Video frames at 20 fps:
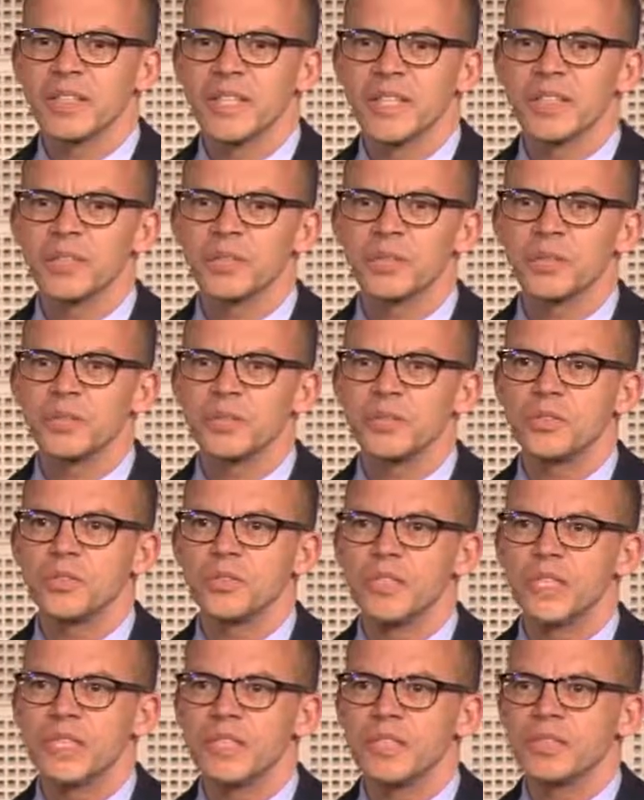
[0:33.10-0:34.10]
like to do
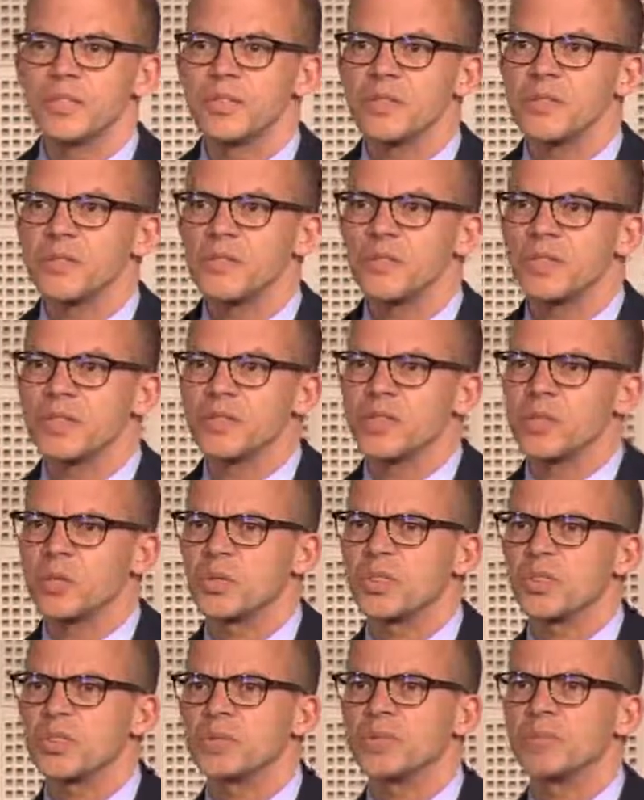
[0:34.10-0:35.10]
today in this very
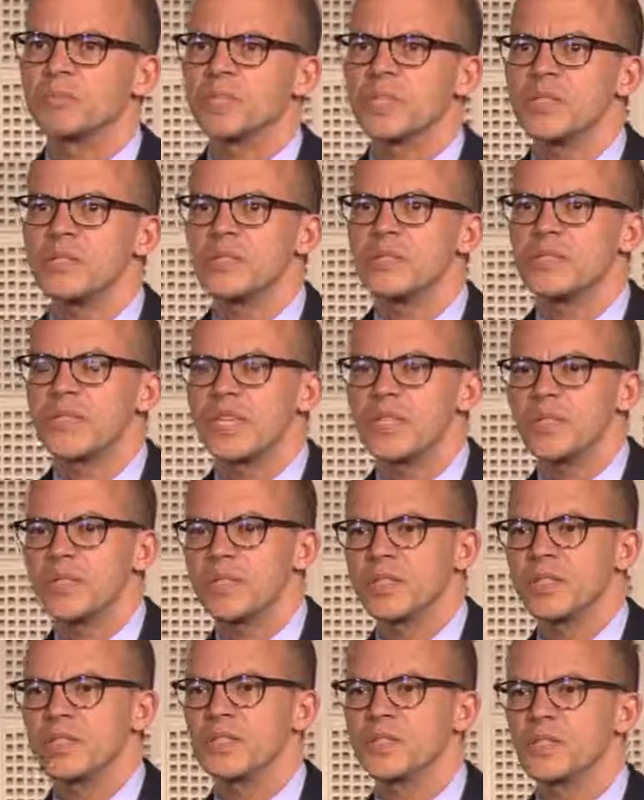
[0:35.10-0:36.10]
short
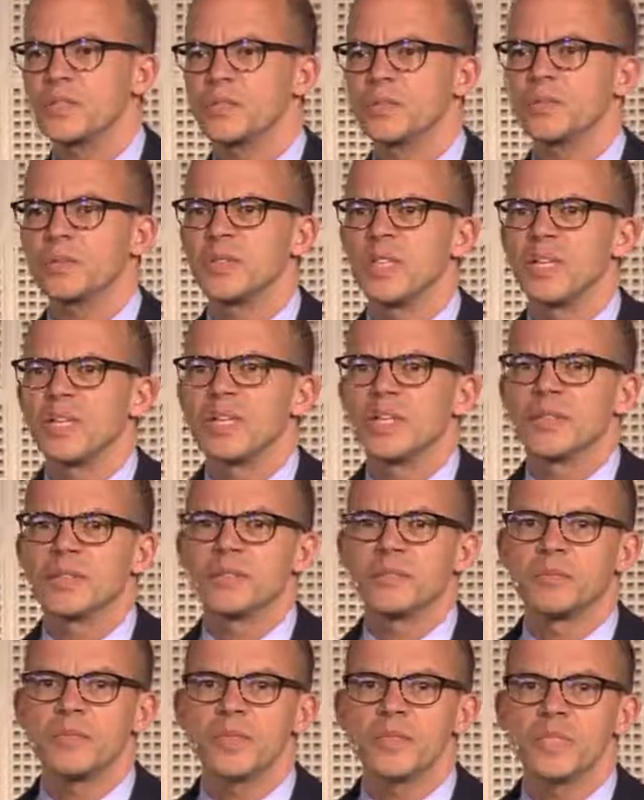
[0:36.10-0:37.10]
presentation is to
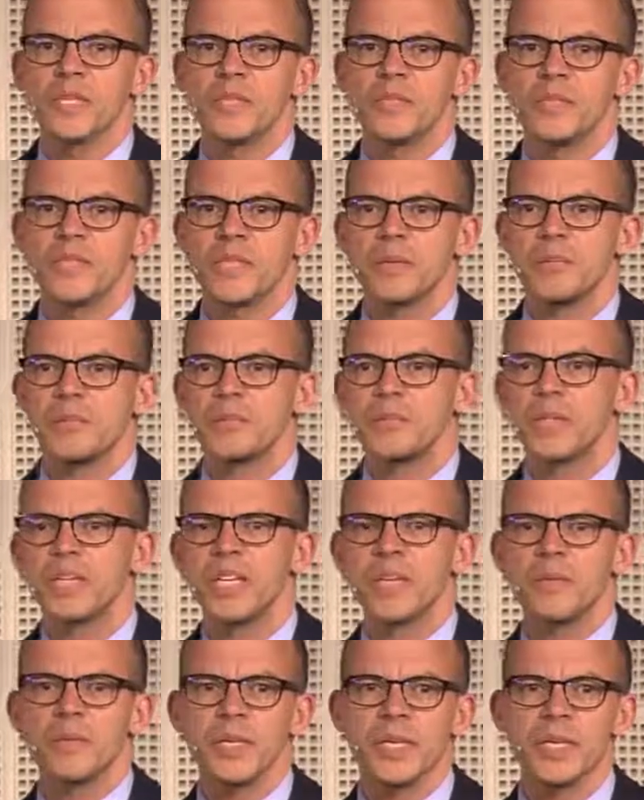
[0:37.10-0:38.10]
present some
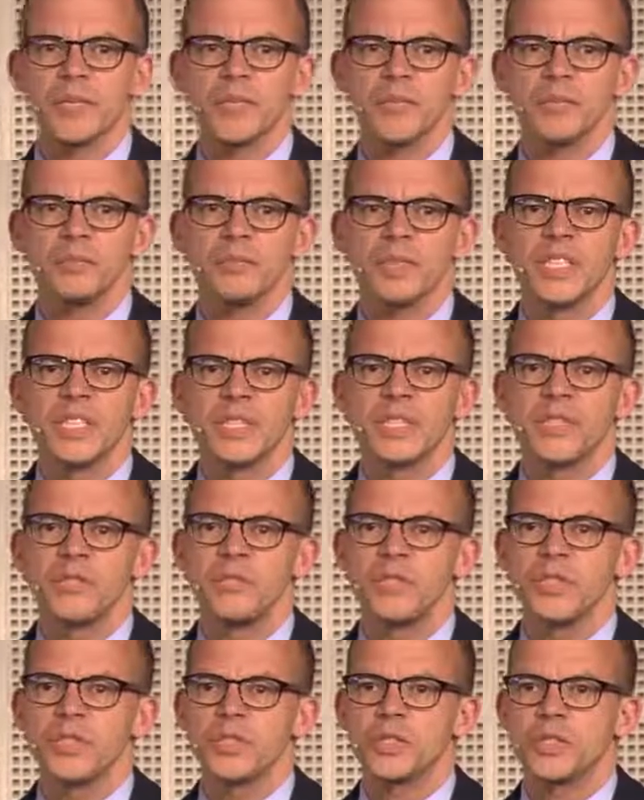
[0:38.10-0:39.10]
preliminary in
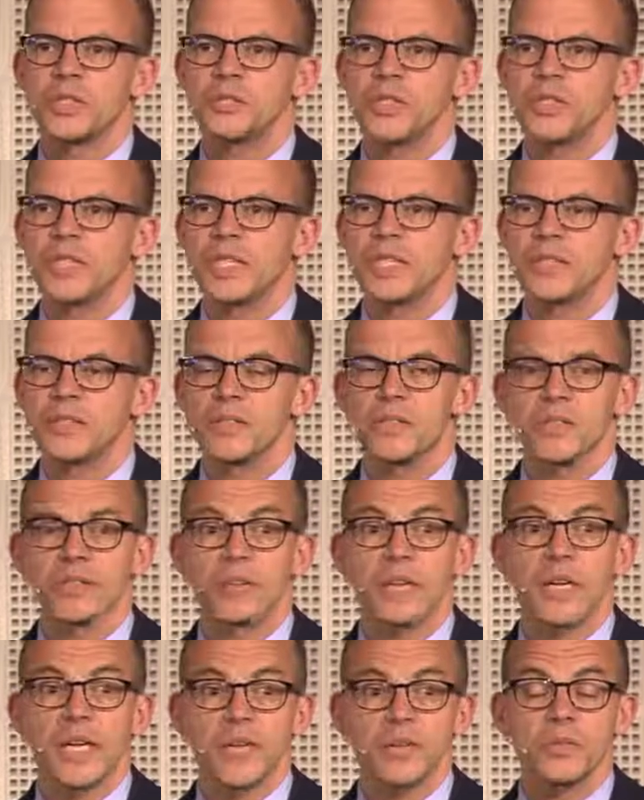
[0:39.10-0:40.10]
vitro results
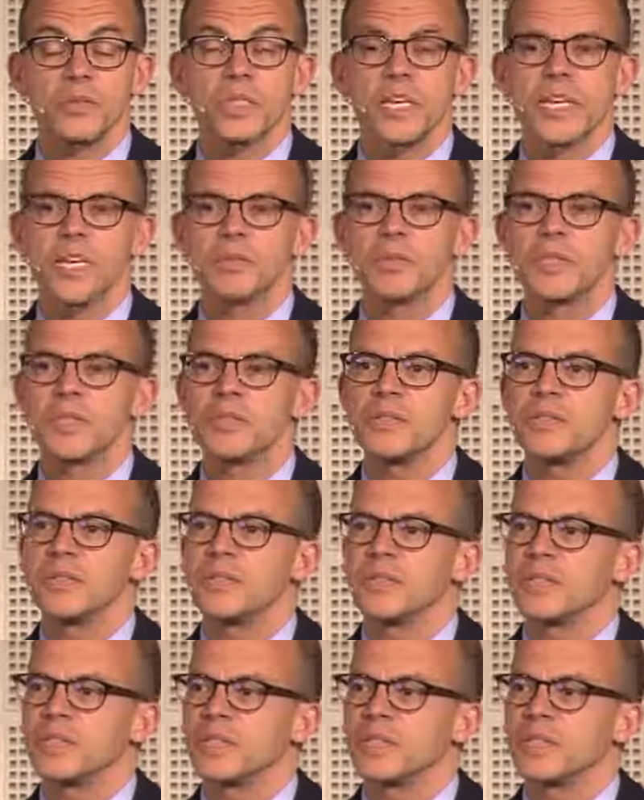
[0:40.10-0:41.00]
on nanodiamonds